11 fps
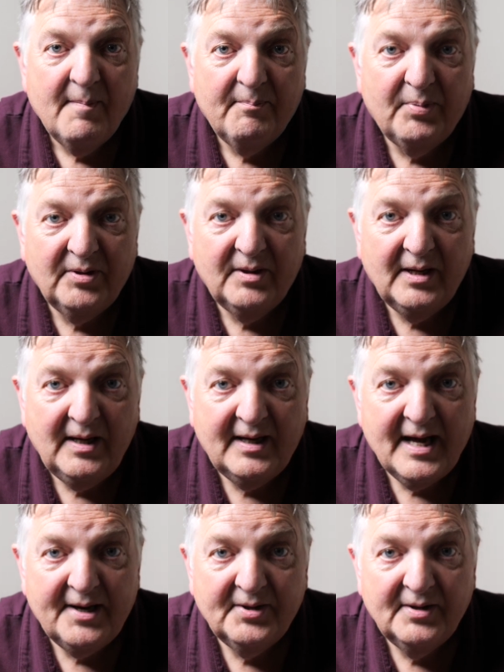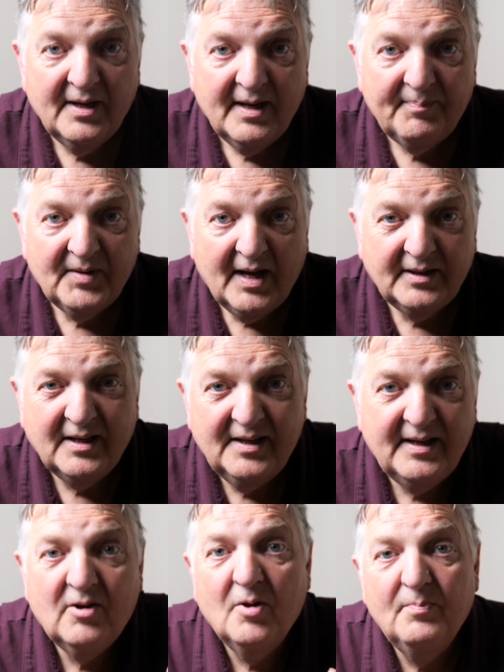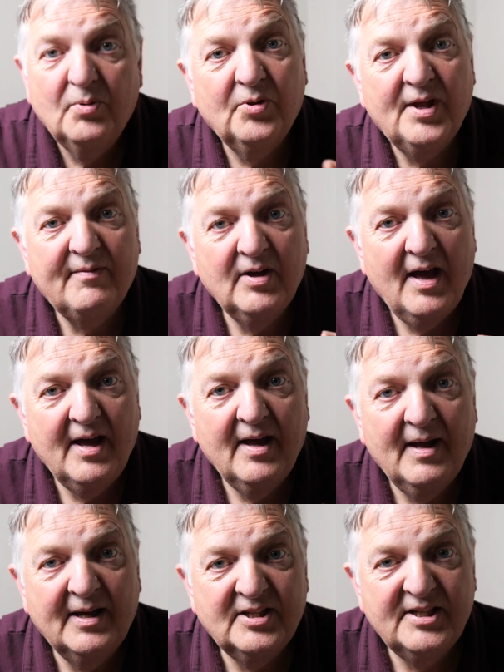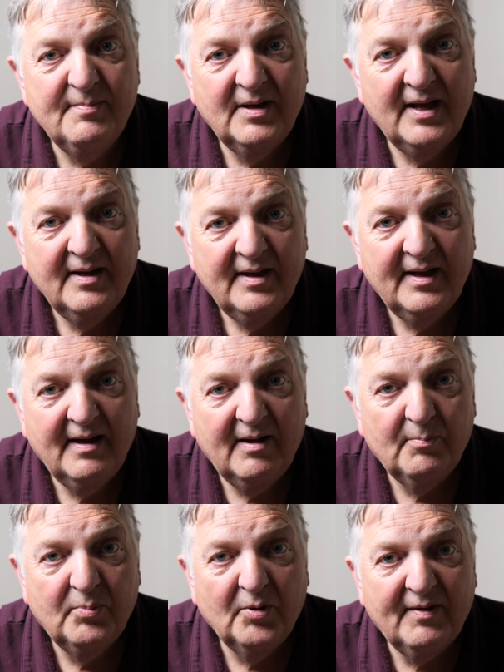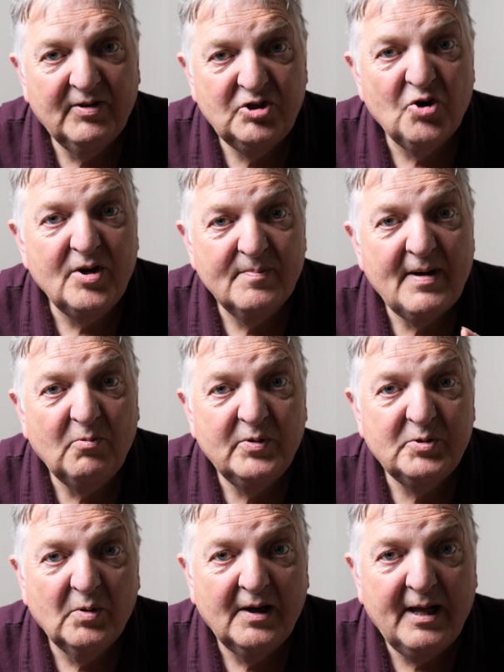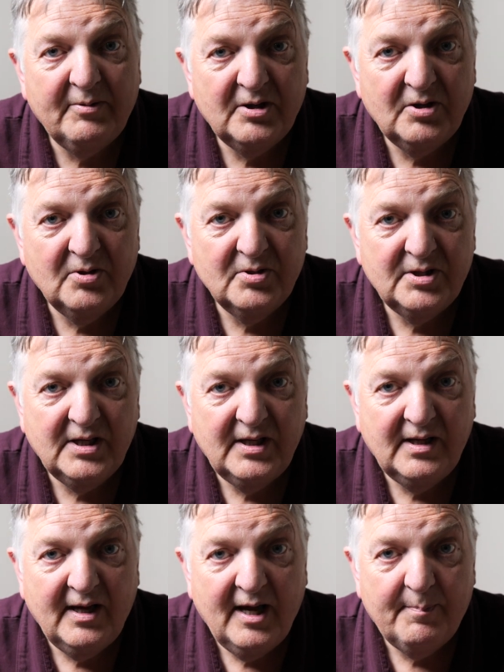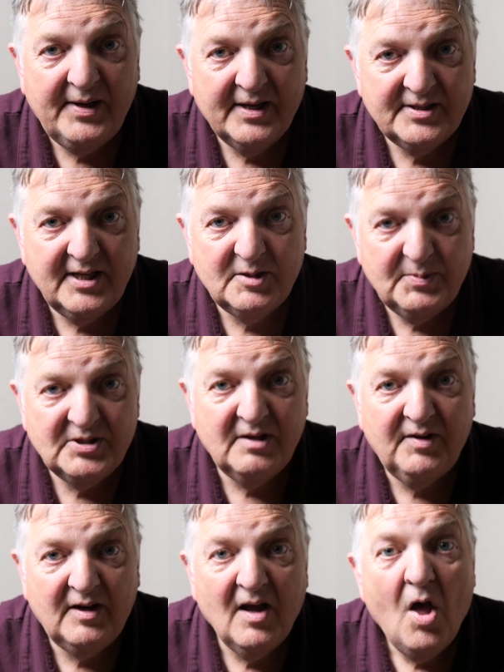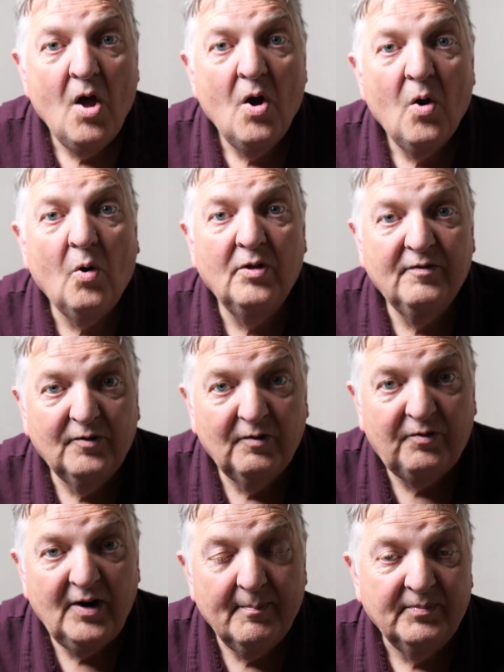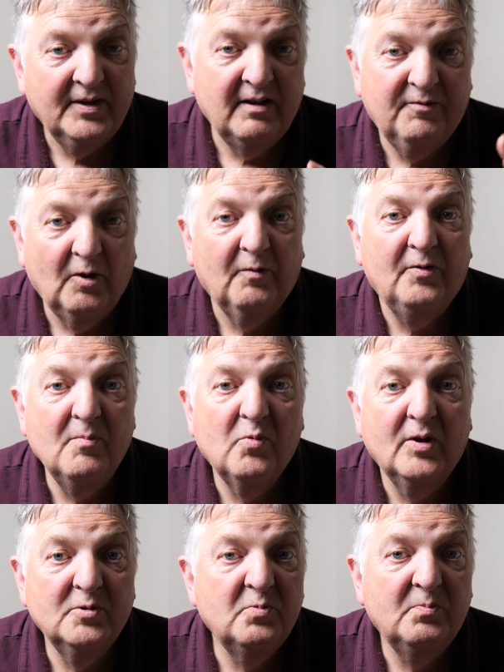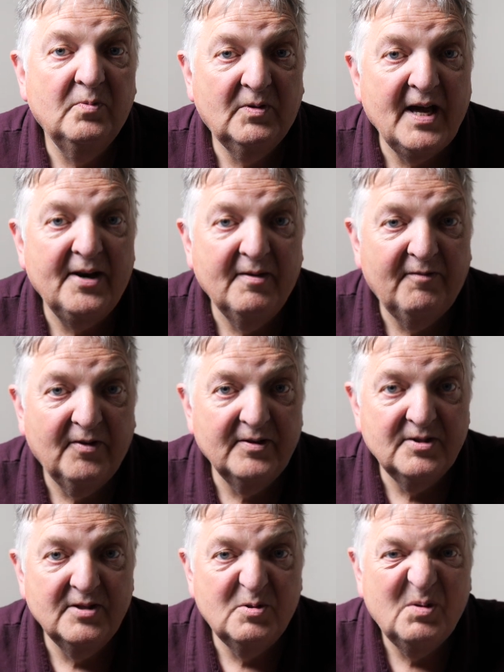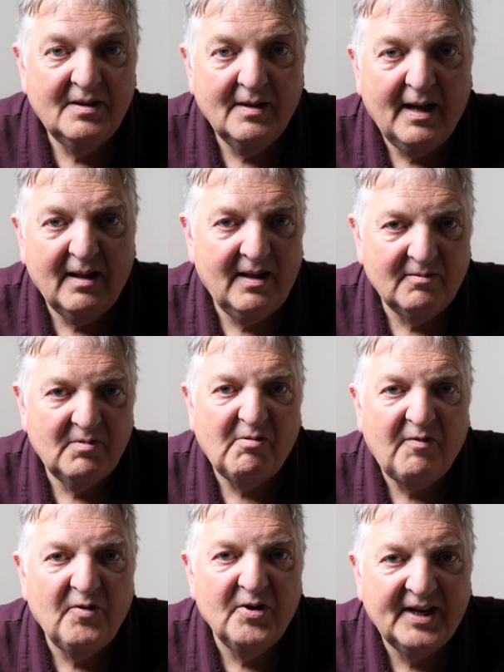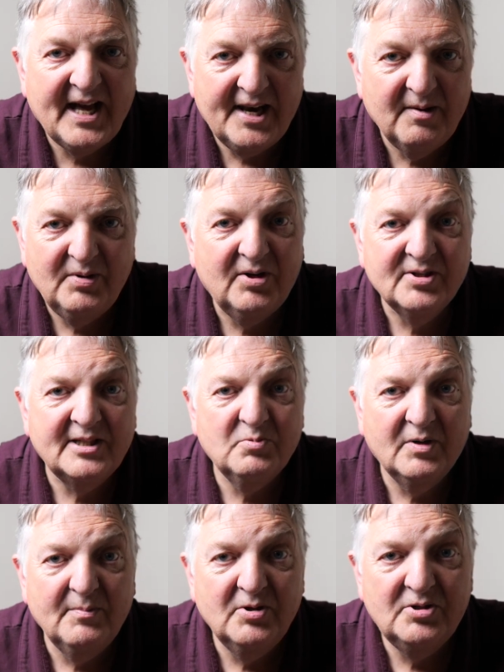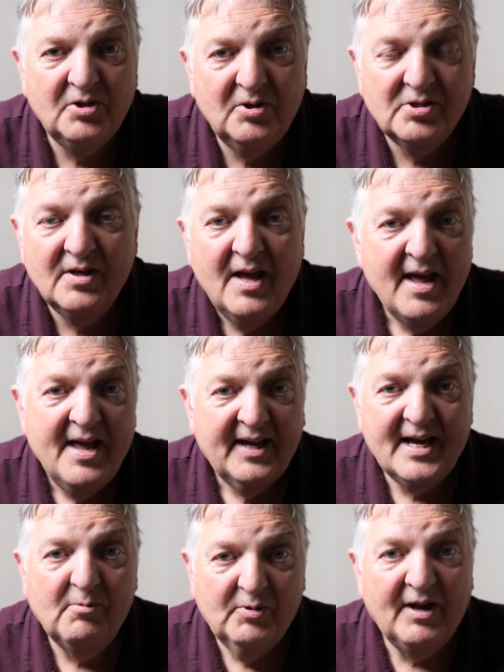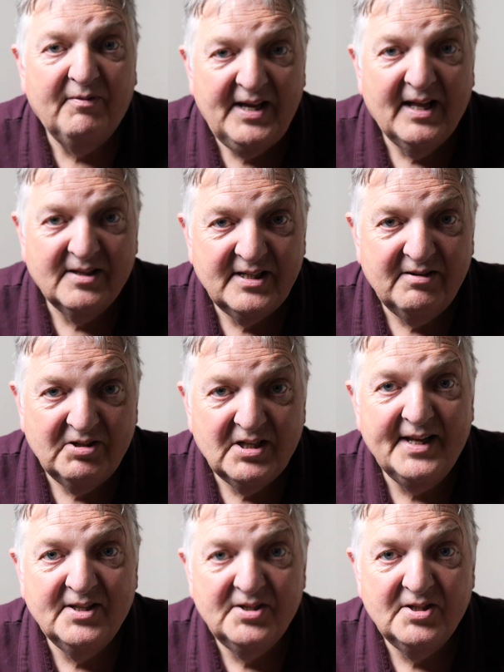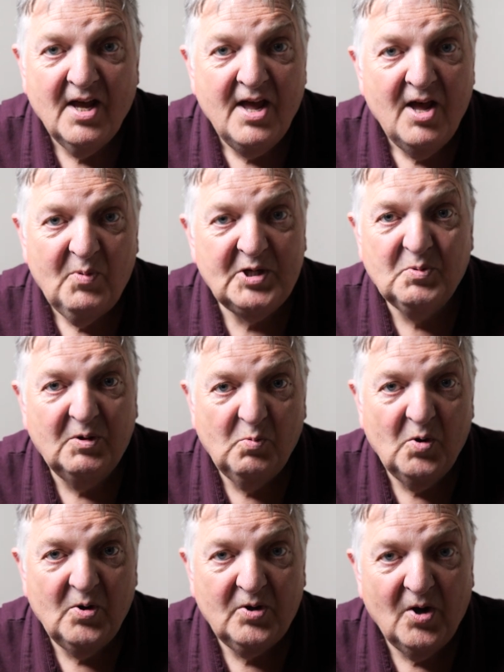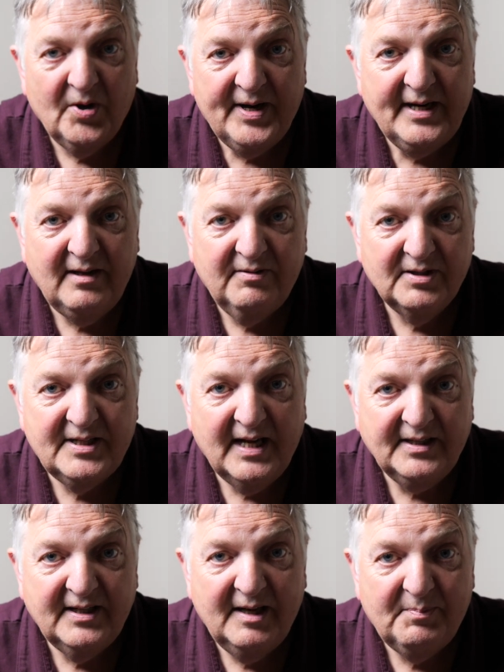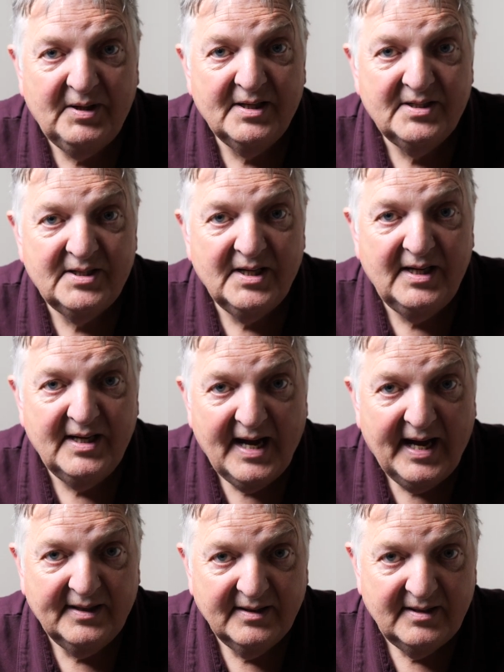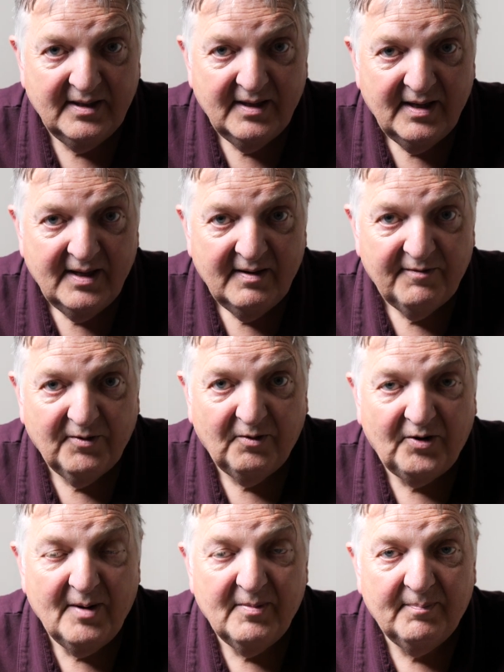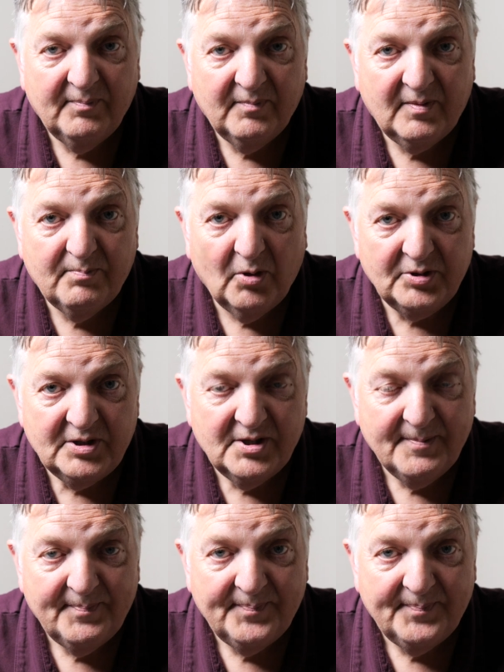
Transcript: but the Canon and the Nikon both have a, a, a similar uh, both have a joint mount which will allow you to use the APS-C specific or the full frame and the full frame one Canon for instance I'll, I'll refer to Canon because that's what I'm used to using Canon would have the L series lenses which will work on any of the standard APS-C and full frame bodies.